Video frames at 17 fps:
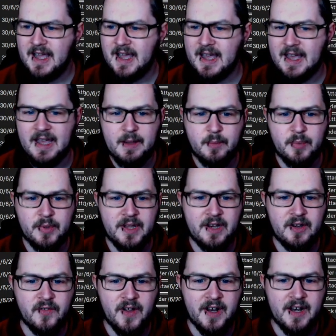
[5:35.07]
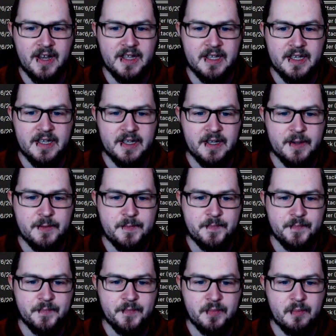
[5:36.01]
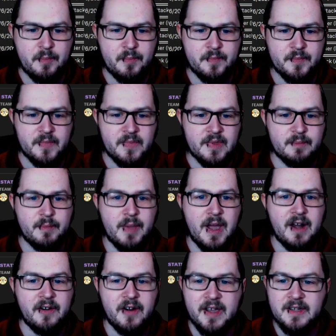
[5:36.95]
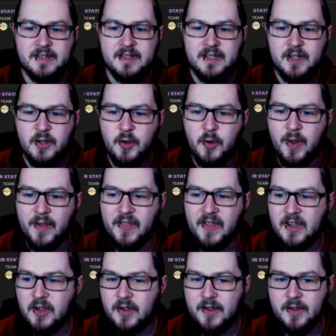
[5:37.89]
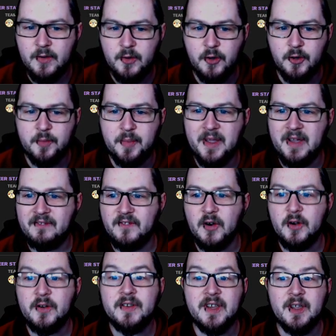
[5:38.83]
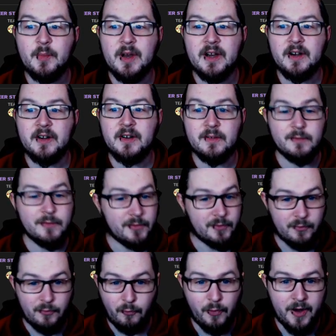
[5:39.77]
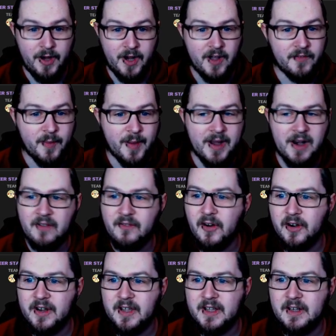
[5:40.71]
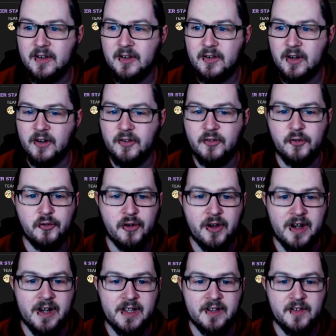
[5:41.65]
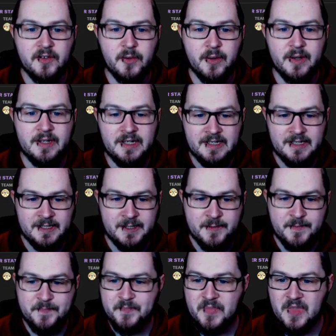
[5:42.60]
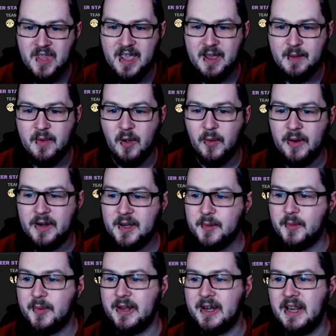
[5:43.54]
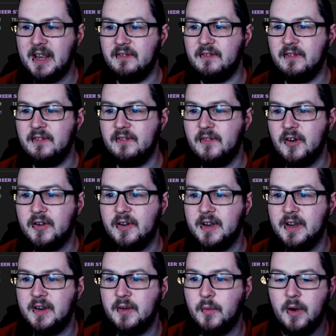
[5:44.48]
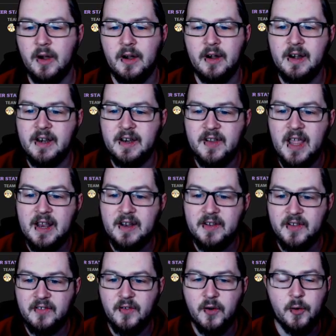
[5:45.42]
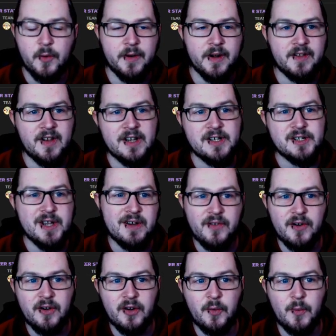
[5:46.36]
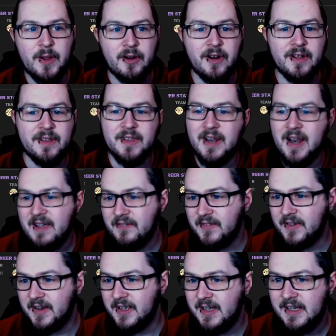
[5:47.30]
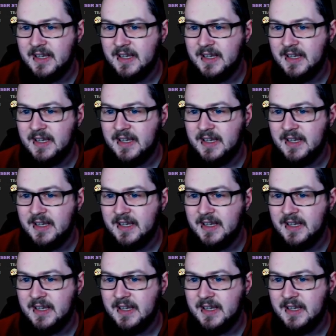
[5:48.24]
But then you've got, like, Barna, who I think could be a first-team player right off the bat. I've already gone through trainings as well. I want him to be an inverted or an inside forward slash inverted winger on the left,